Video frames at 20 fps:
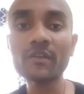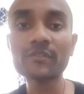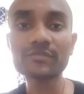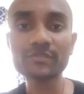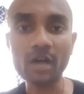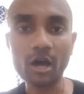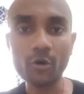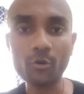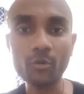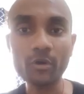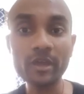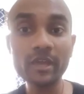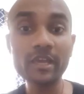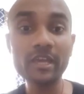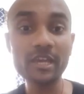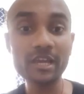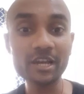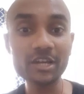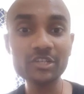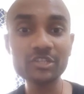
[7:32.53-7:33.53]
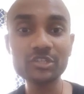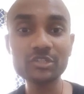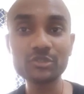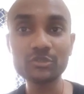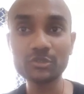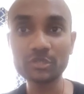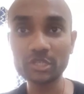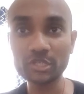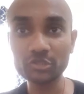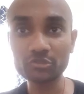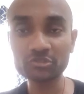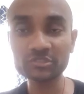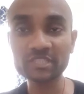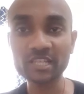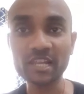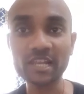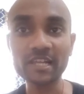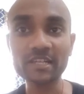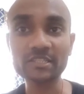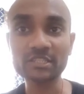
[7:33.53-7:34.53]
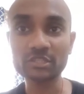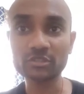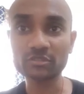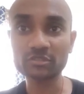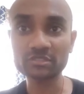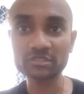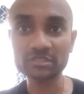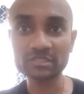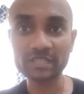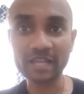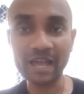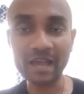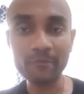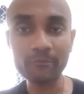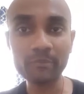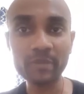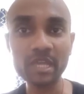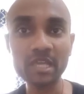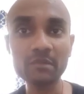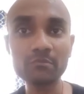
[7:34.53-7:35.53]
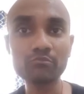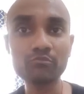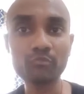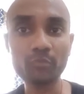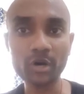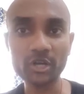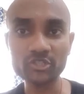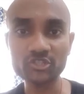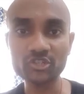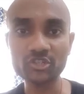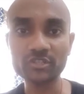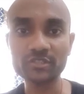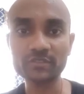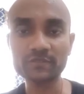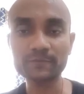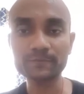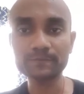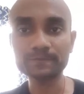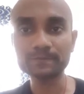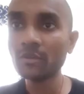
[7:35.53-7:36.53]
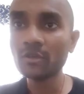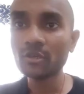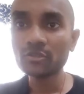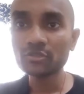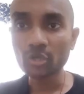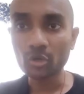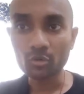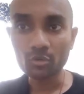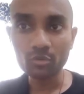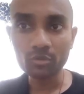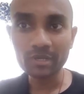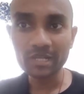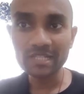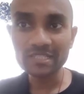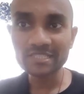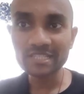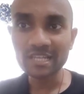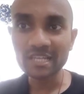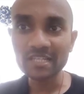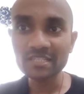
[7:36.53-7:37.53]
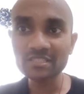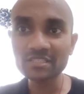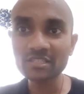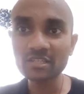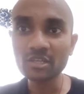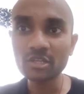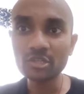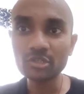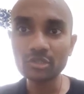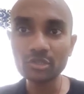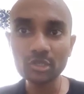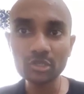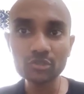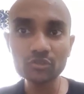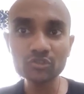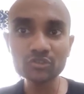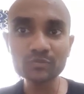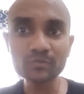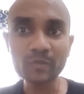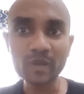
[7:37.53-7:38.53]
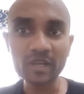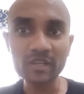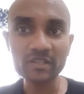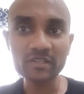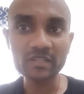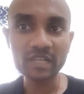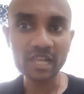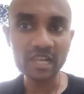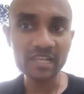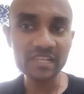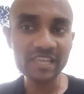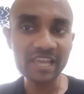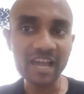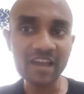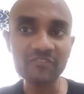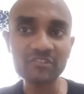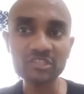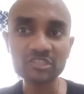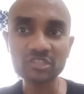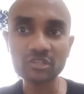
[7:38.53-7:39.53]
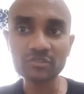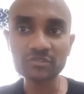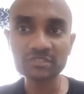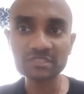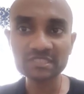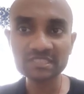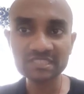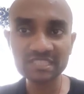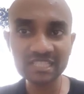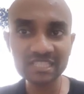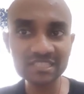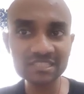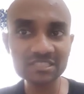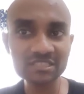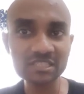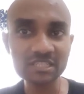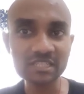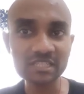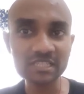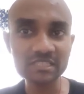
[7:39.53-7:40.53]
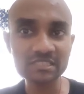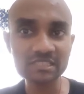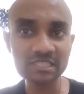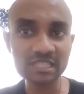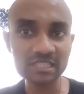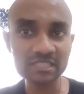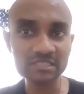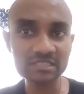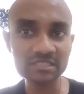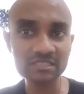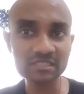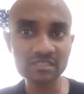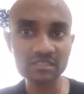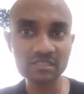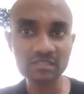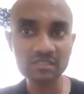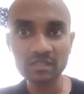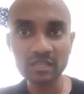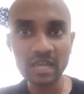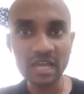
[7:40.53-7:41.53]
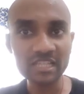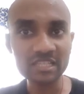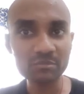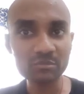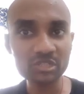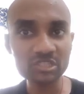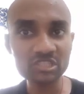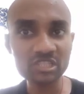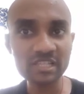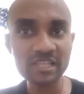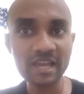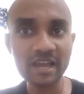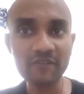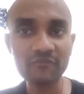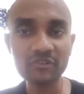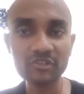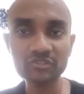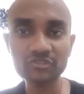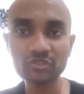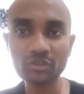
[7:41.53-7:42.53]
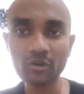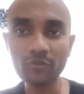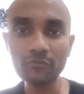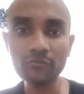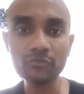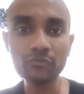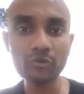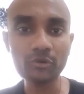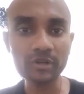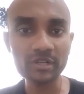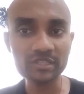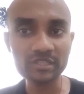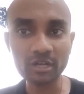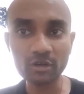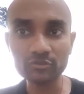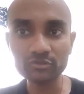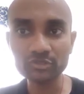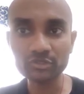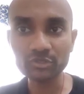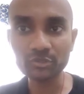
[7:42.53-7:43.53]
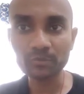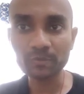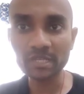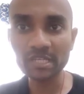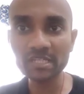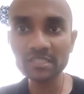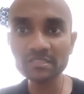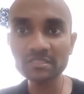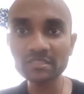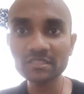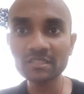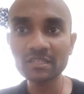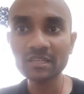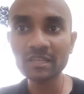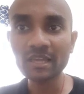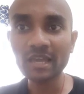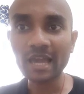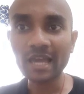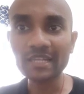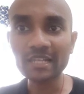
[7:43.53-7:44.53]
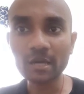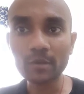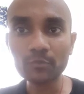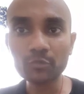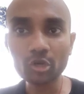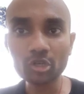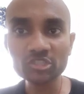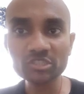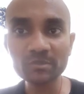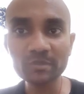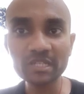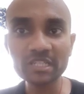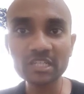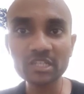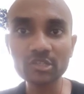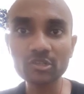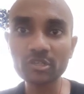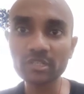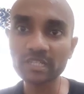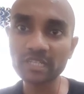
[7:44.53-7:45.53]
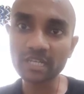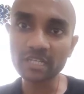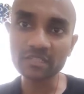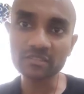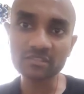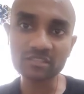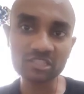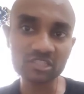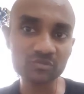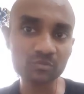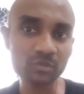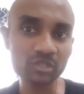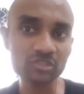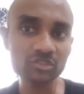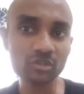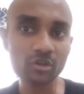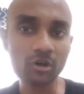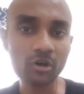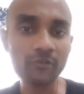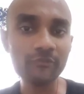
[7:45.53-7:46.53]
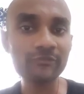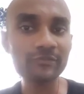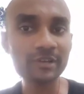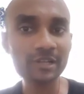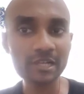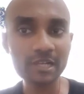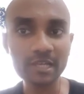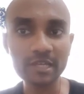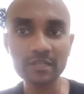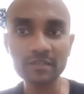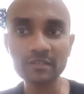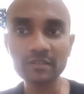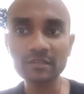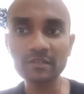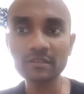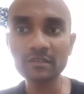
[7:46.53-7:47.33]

Now here you need to select your campaign budget. So Google says you need to spend daily average of 636 and the monthly average of 20,000 rupees, and approximately you'll get this much of click.